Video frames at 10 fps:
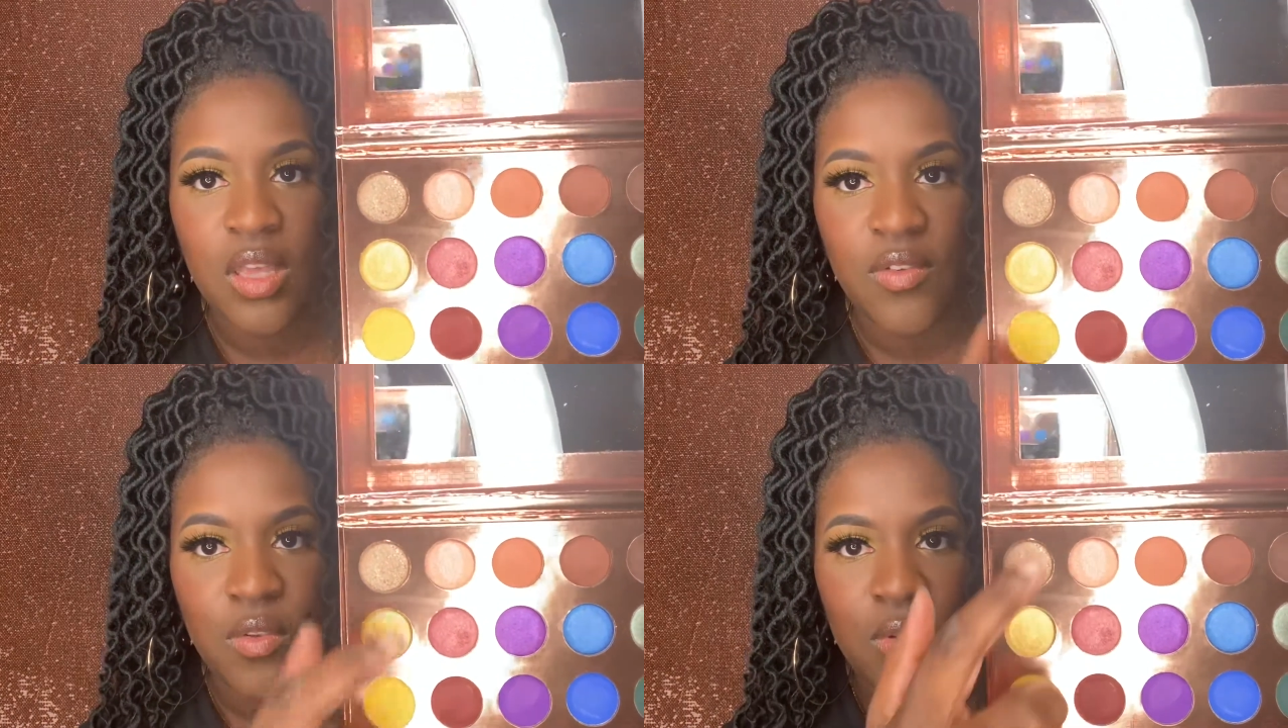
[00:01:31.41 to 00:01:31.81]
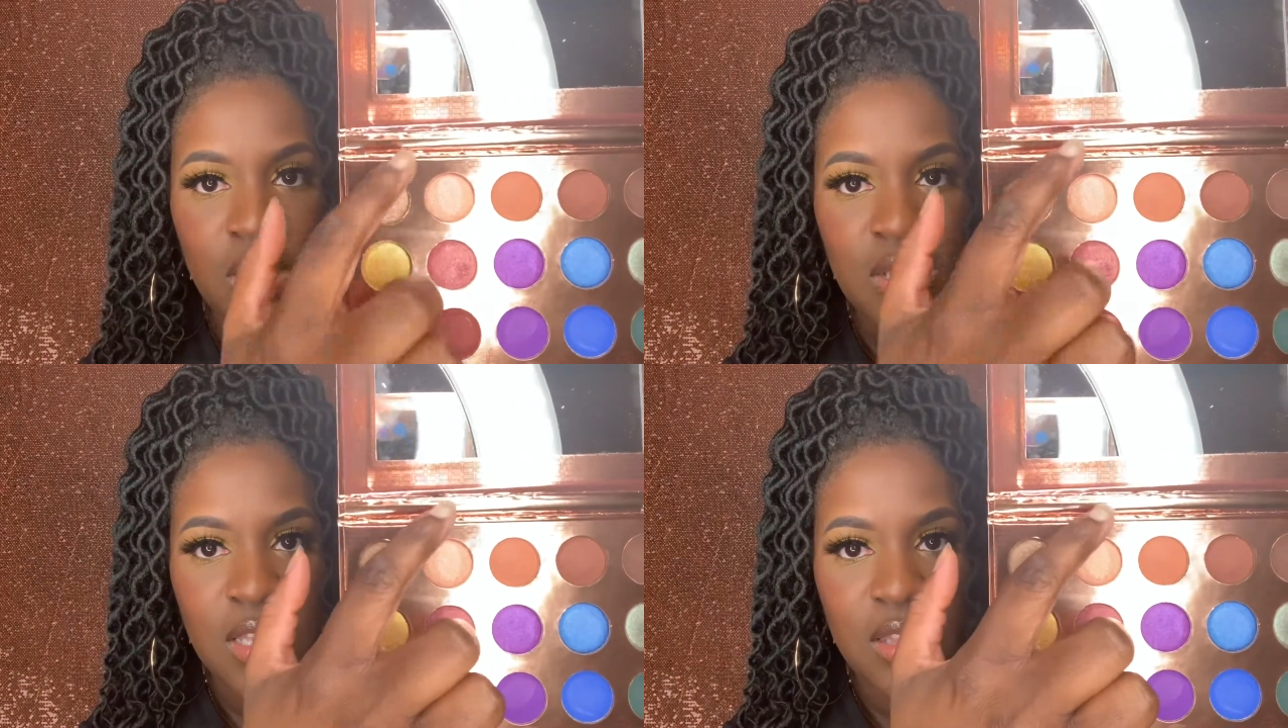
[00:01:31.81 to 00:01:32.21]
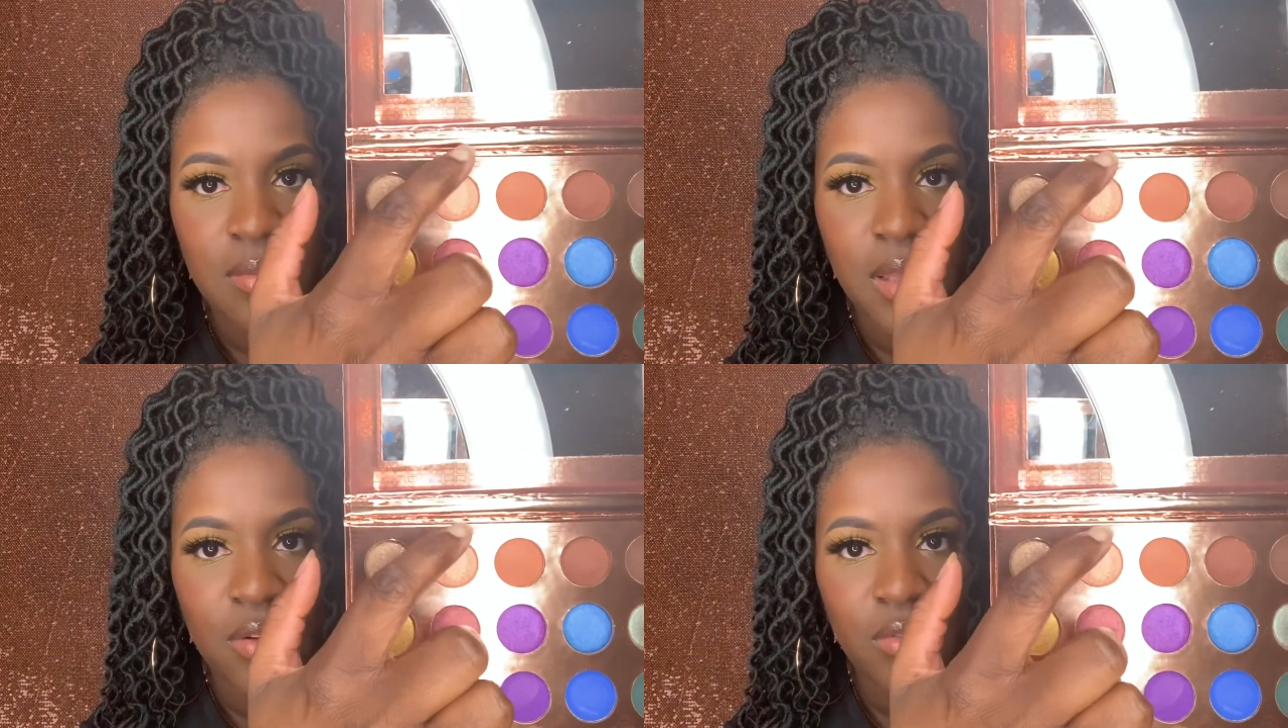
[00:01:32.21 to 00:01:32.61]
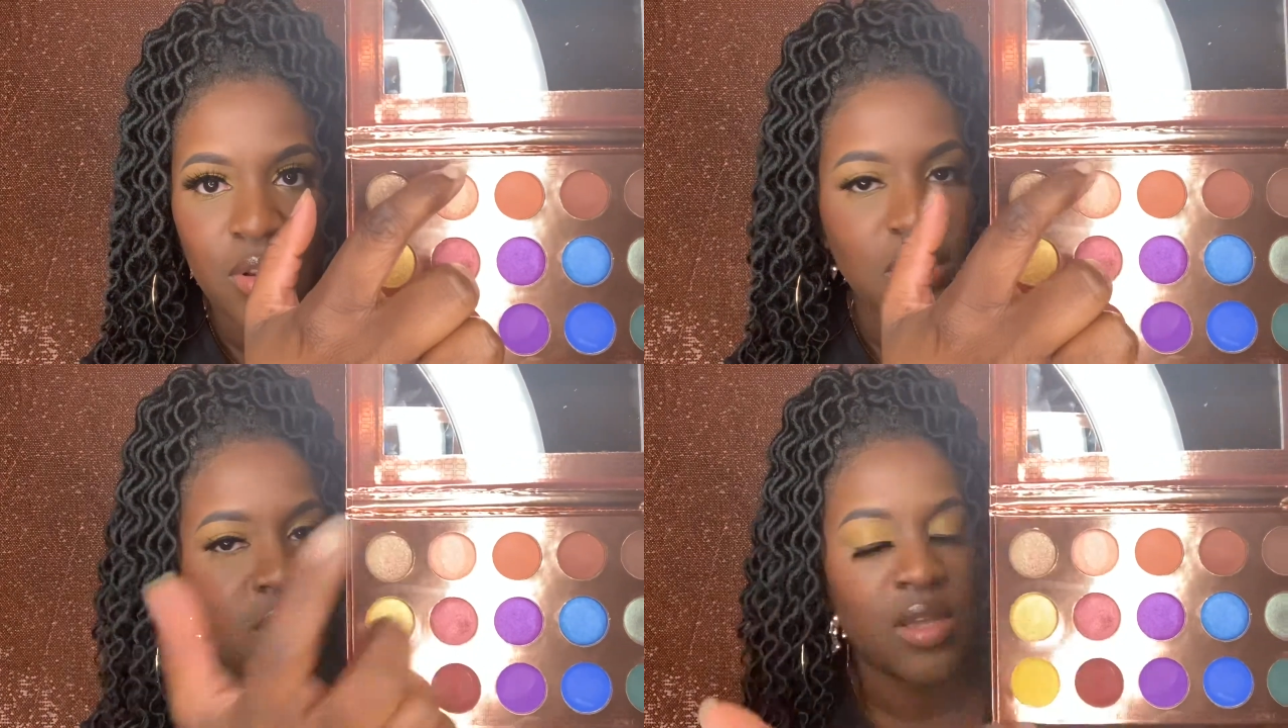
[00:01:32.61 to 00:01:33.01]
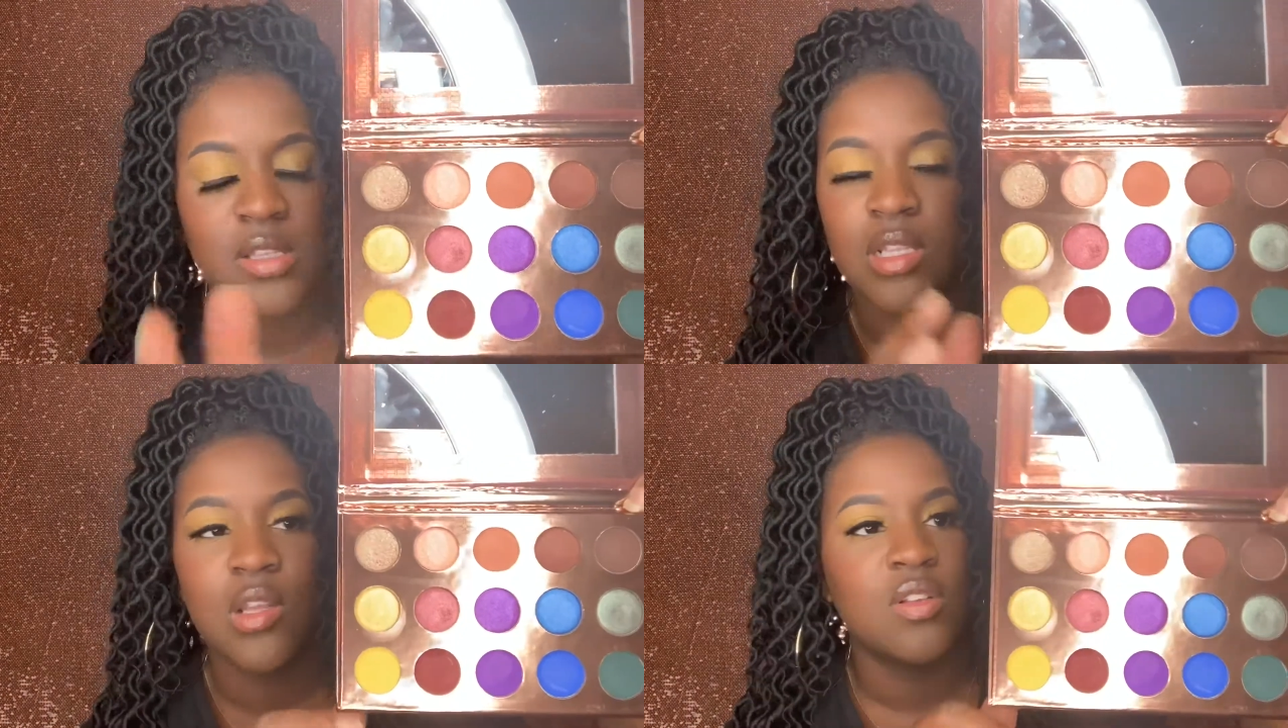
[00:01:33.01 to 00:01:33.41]
If you can see them, like they're like
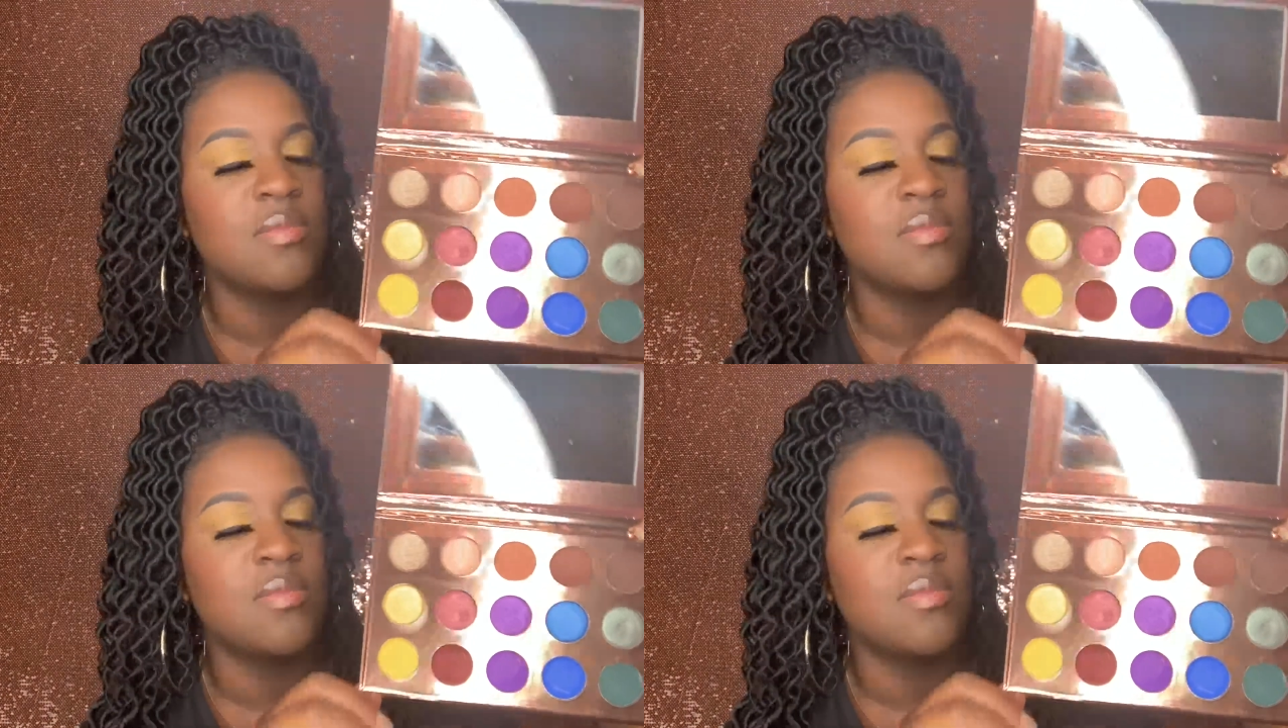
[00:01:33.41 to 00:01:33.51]
so